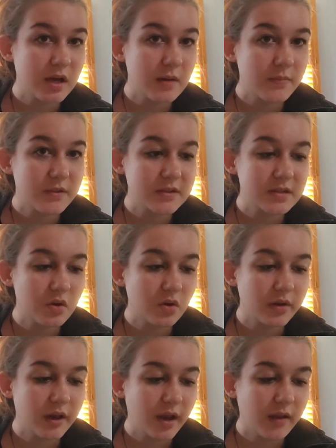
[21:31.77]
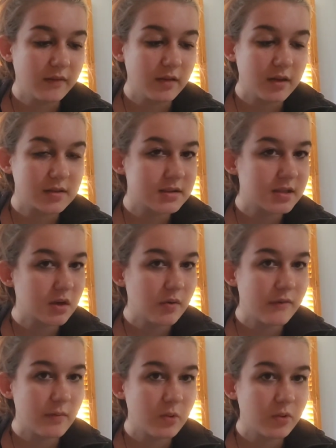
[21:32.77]
up. This is Old Navy. I'd stay away
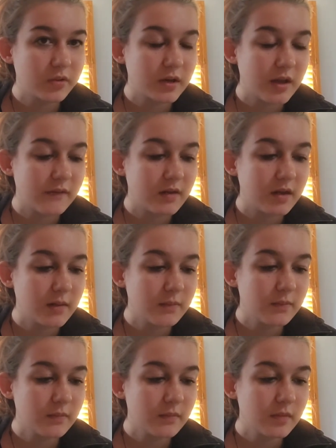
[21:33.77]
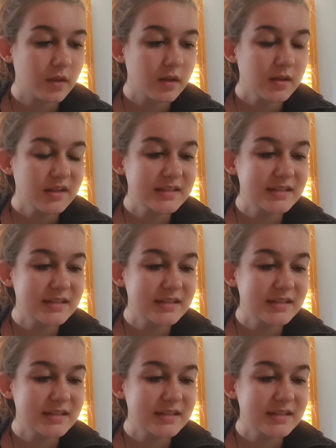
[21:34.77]
from Old Navy. This